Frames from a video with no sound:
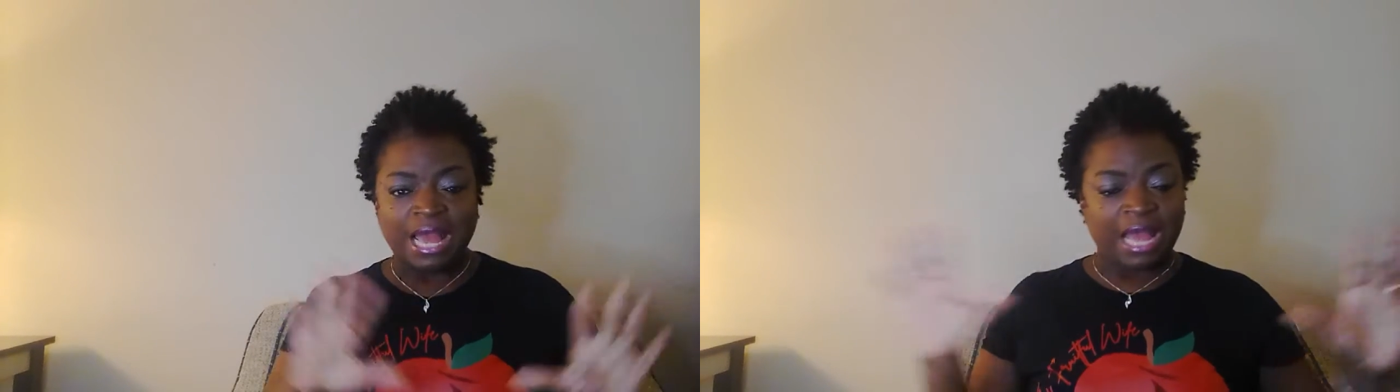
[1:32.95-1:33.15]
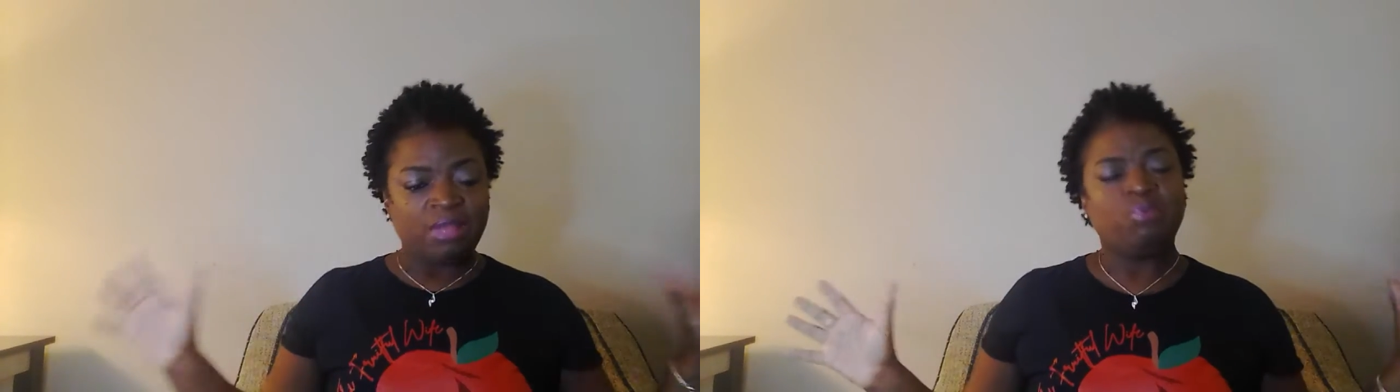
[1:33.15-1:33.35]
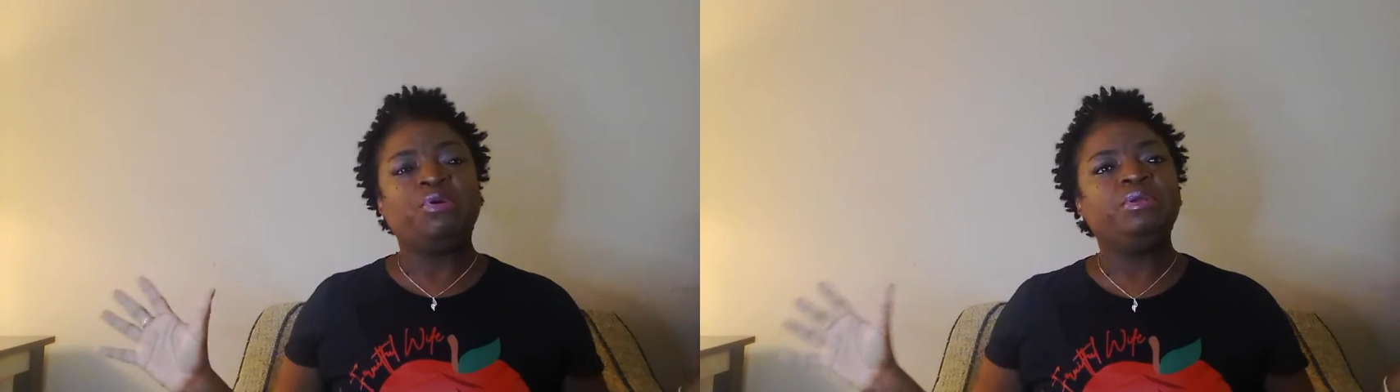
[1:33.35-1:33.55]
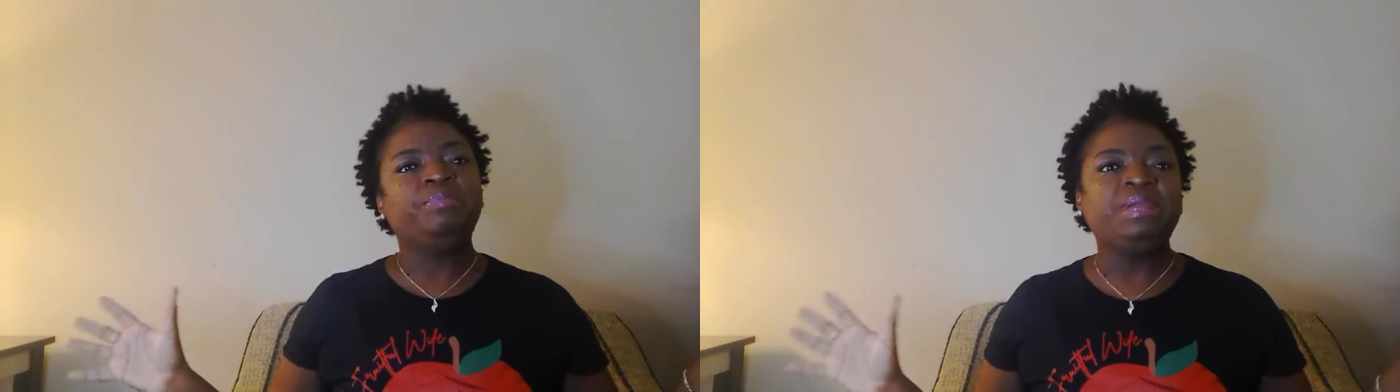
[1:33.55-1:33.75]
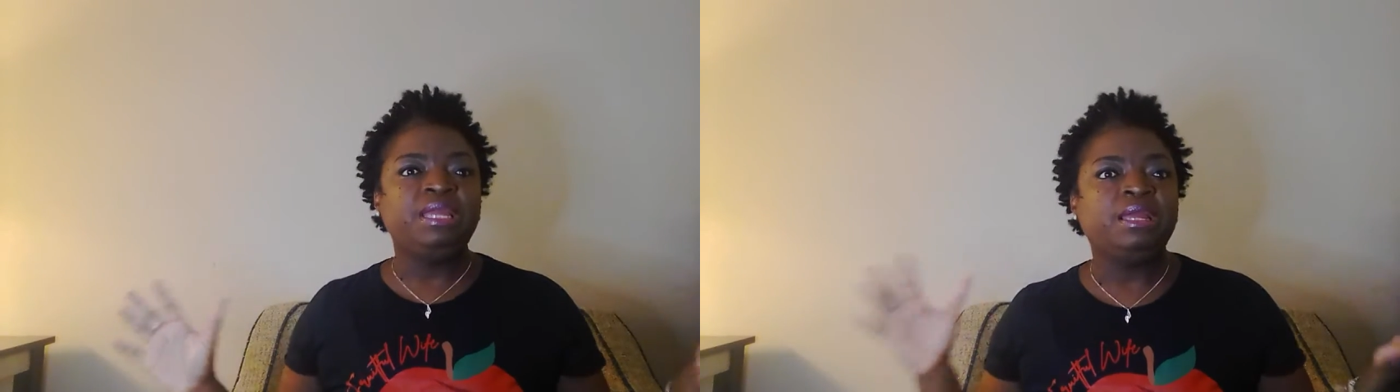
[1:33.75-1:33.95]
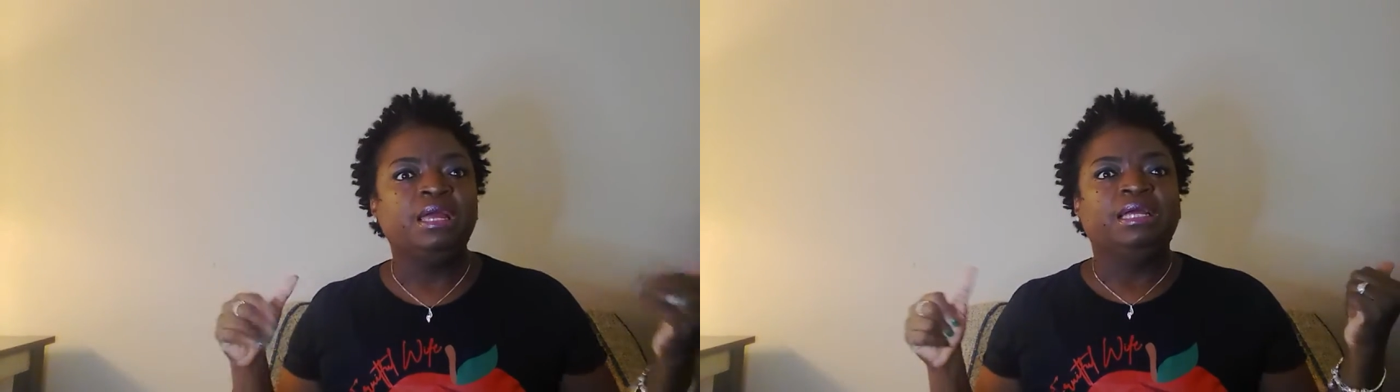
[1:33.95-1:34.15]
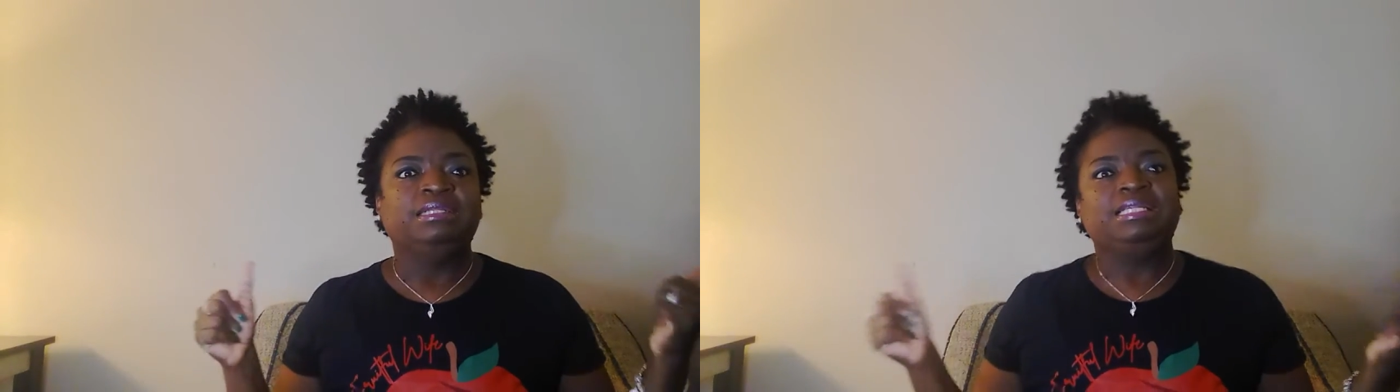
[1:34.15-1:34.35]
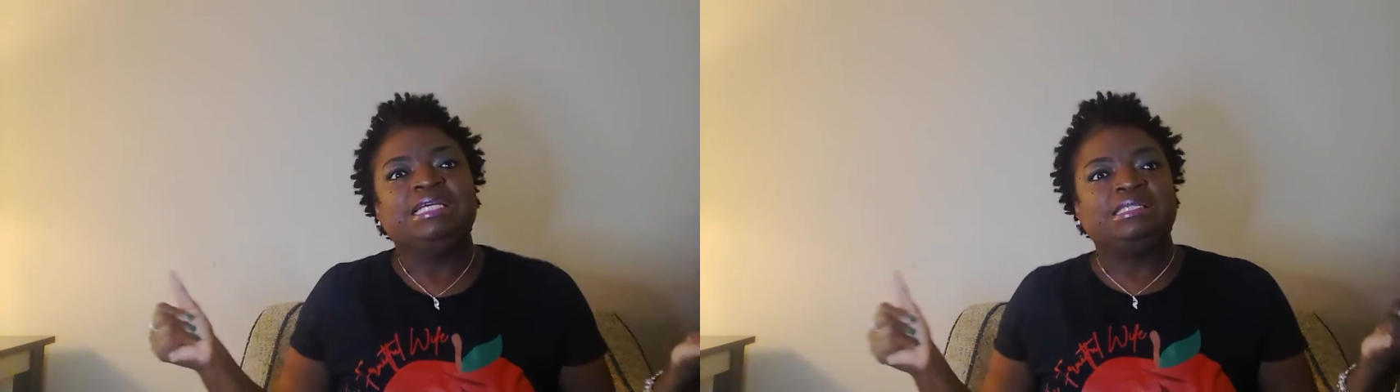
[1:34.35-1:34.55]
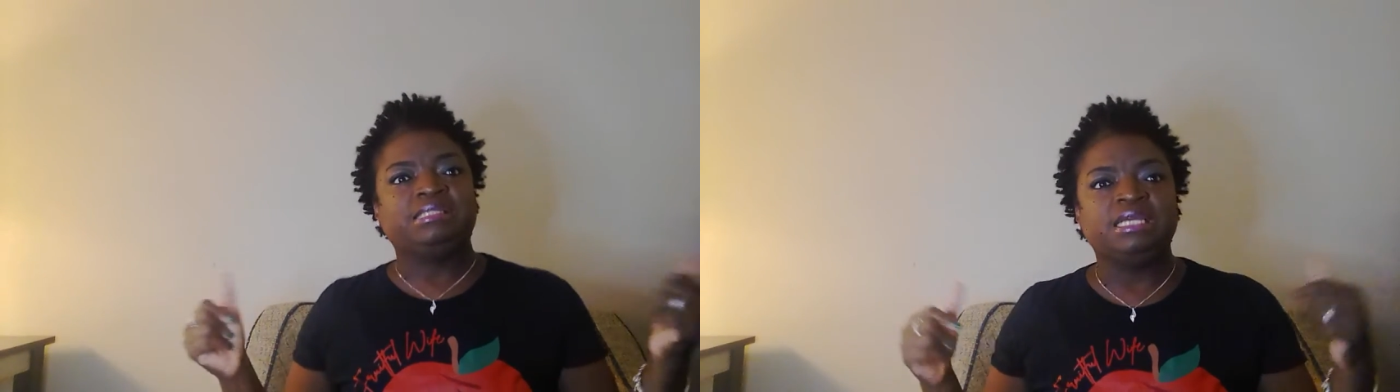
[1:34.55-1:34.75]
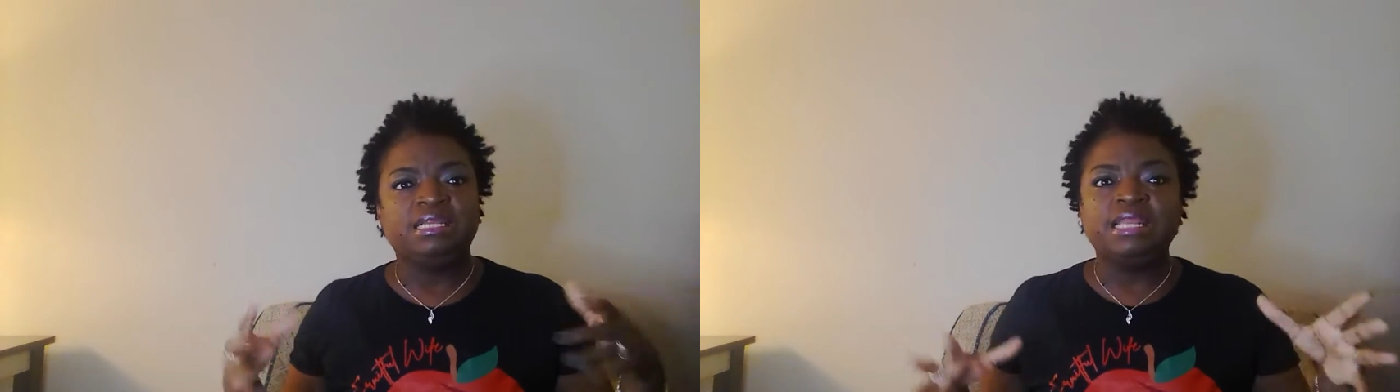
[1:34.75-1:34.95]
I want to be
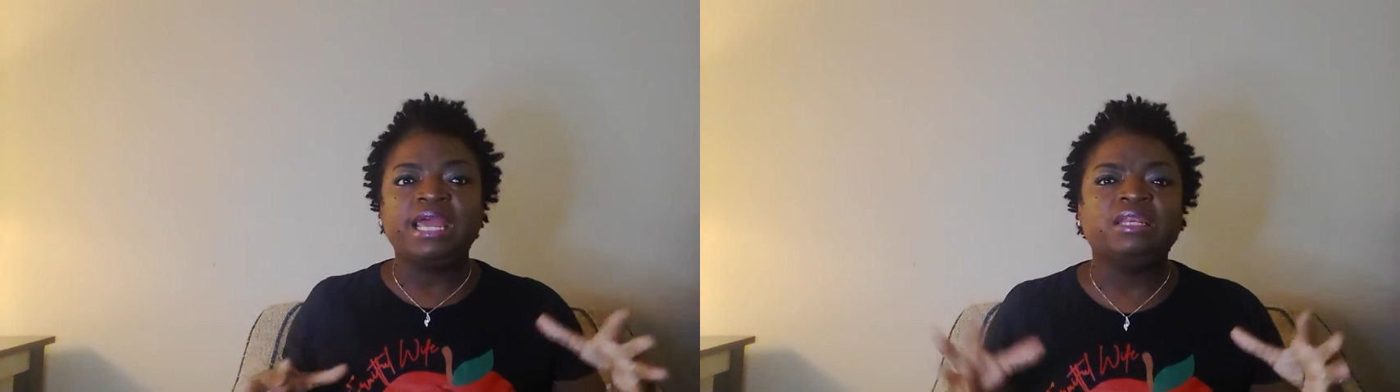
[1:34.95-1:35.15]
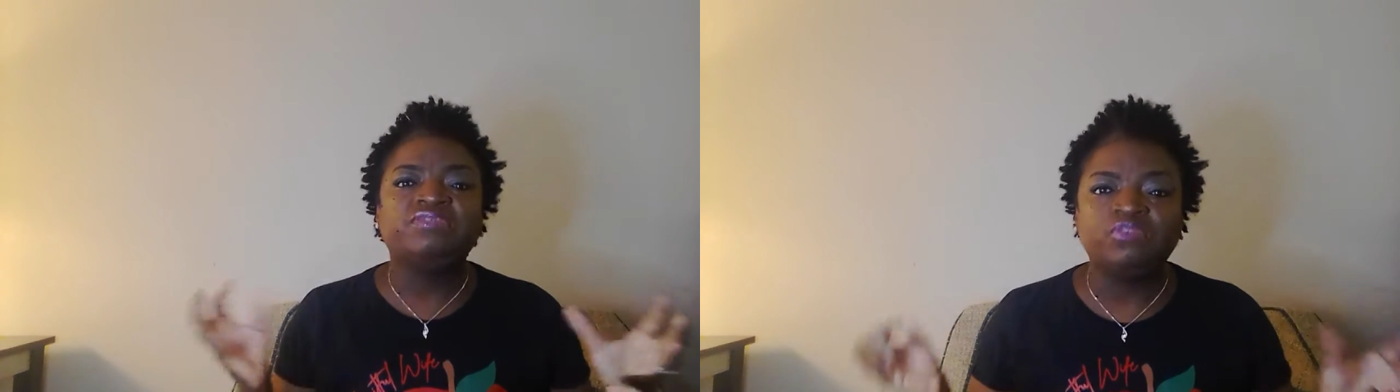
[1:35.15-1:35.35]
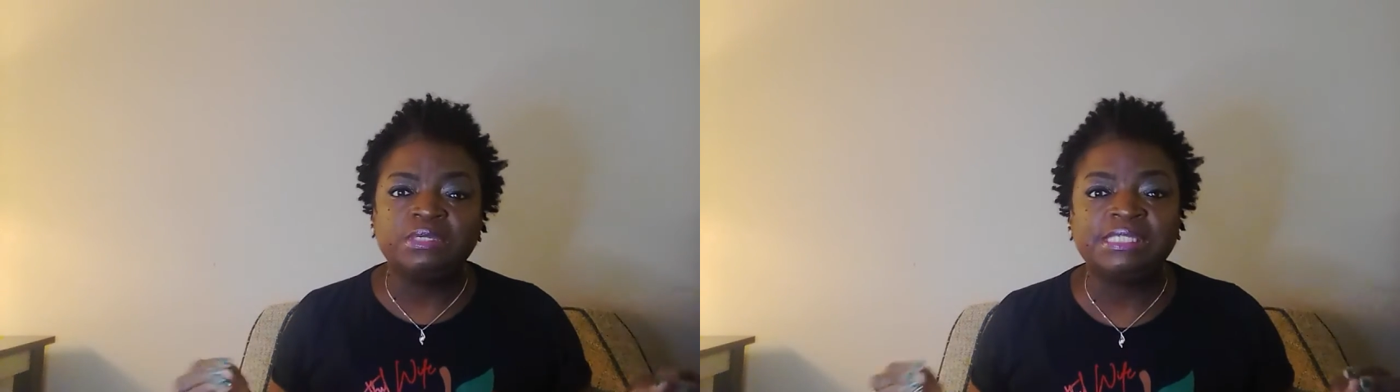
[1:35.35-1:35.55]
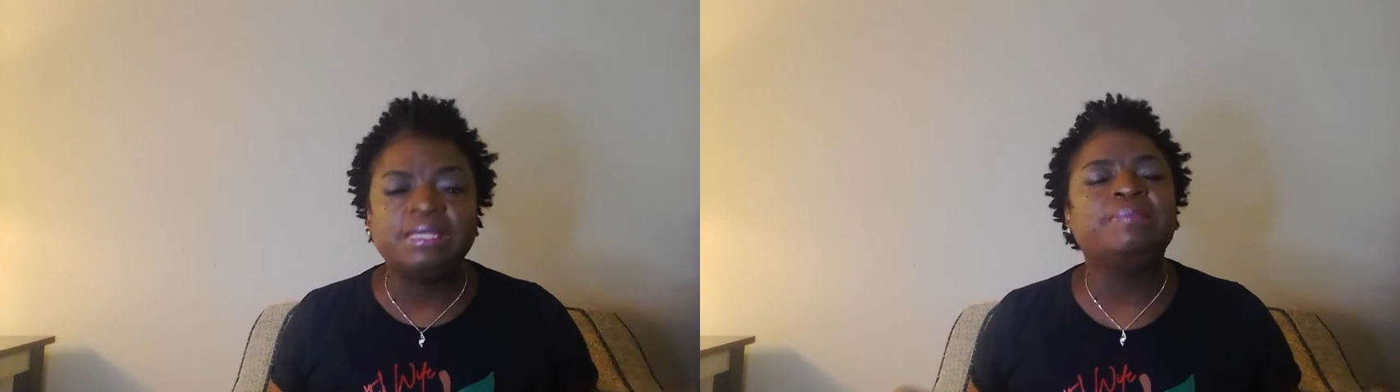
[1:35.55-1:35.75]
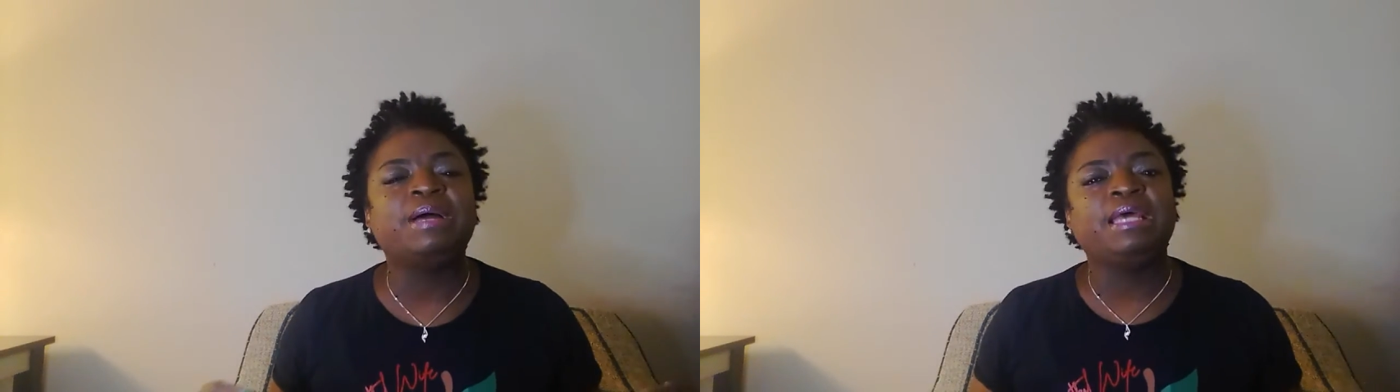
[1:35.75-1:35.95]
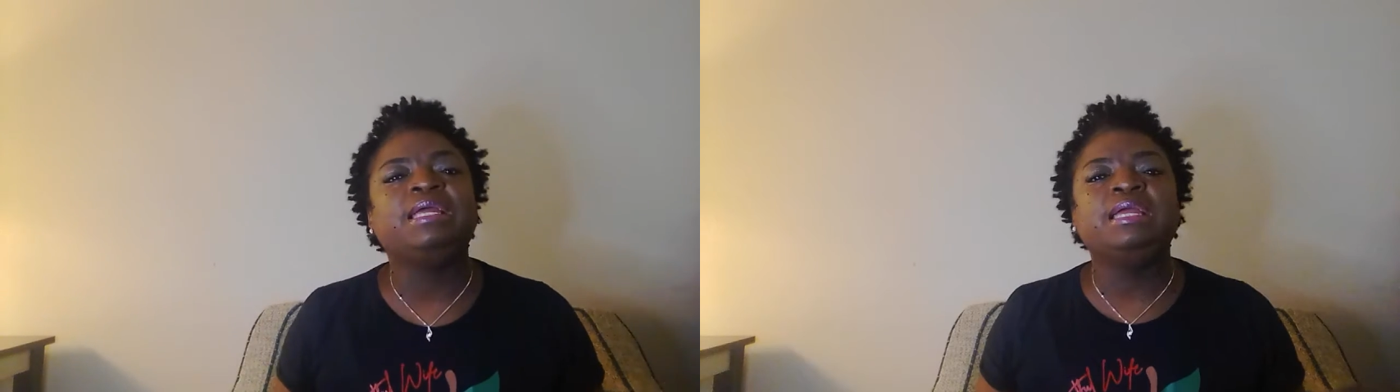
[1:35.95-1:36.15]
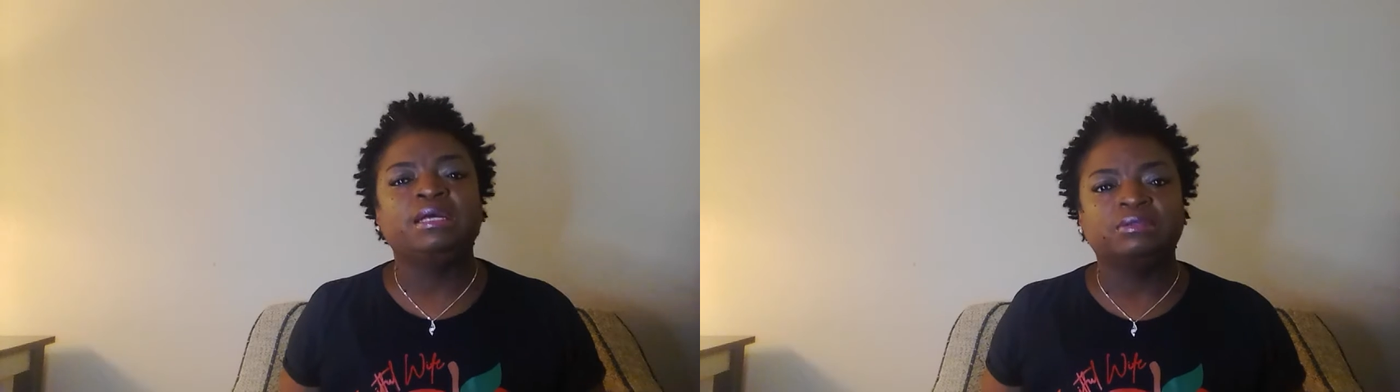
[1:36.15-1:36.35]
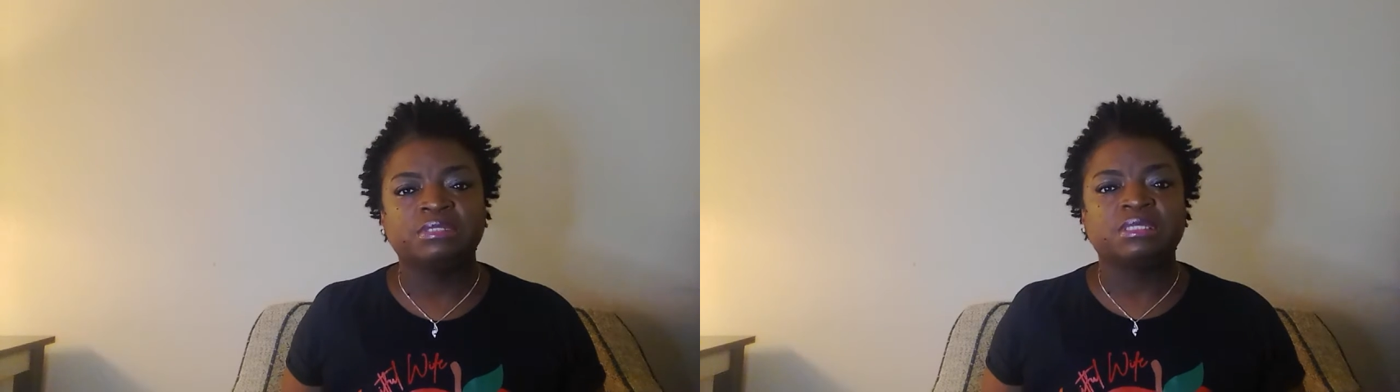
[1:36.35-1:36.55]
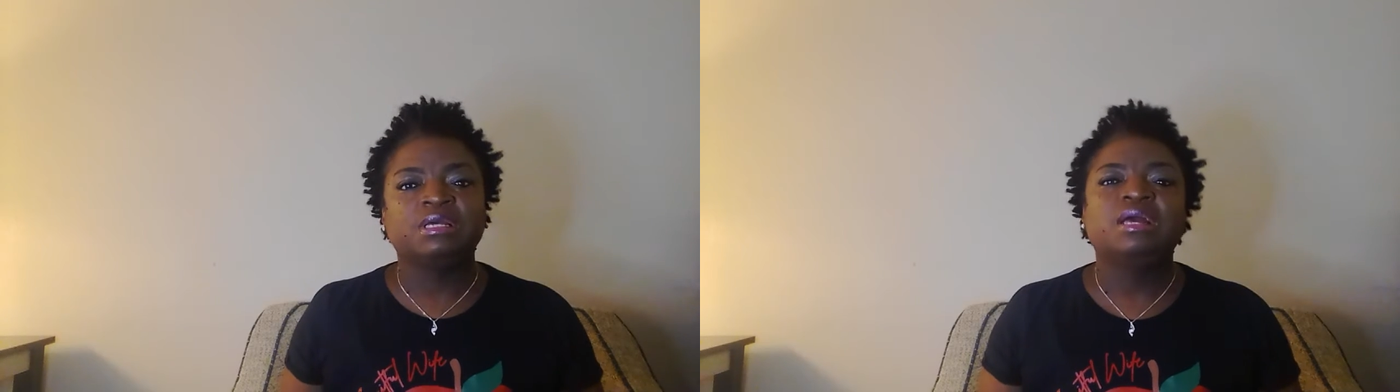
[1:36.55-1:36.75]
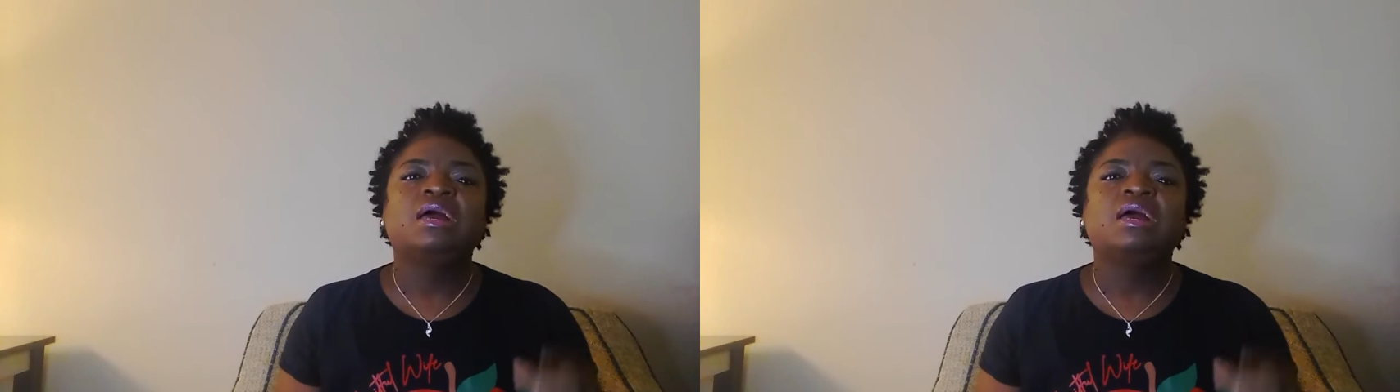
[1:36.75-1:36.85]
this and that for somebody else.